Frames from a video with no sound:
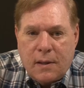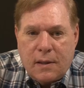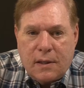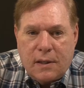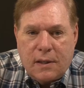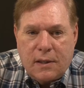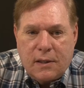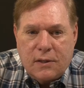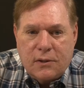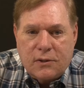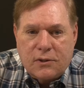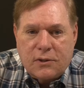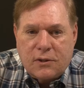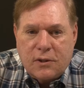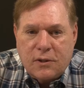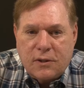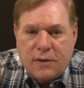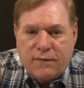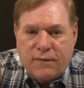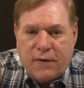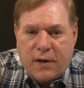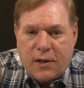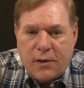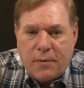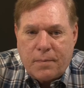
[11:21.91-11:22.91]
is to
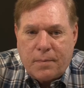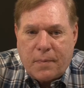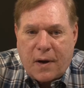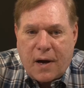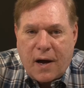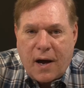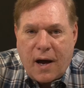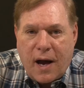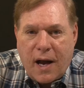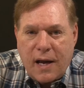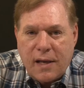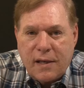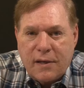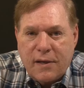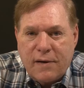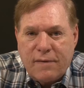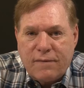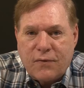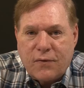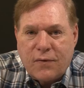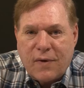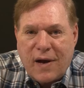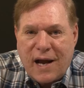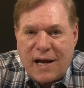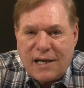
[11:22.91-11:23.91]
develop a
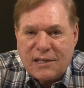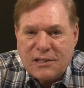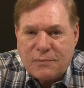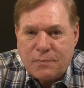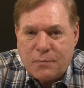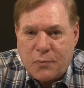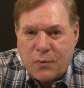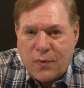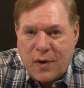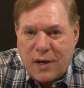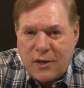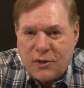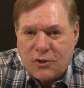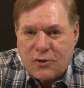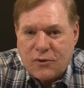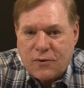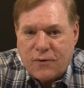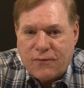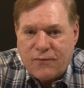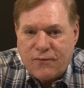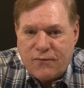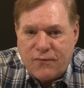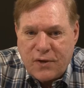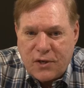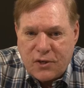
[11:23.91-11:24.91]
high-level
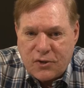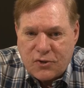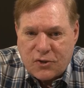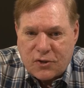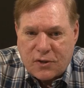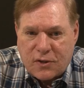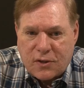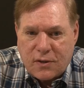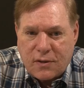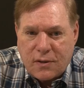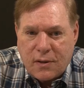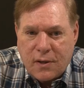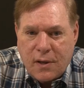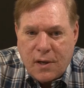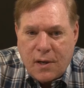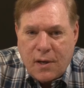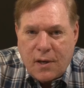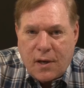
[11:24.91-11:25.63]
aspirational vision